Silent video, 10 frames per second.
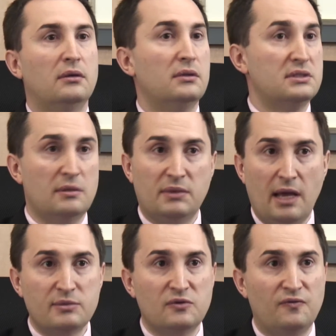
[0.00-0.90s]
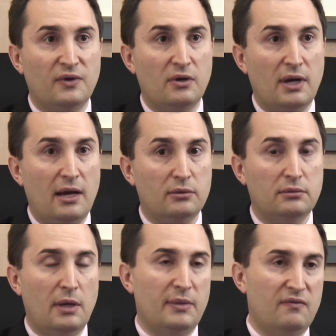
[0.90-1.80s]
Sometimes you figure out,
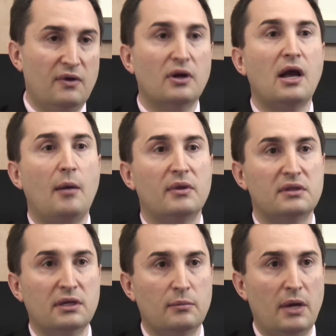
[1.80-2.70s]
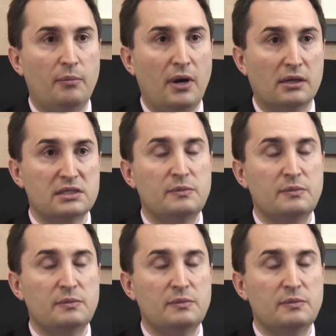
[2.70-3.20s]
I mean, very common thing in my practice,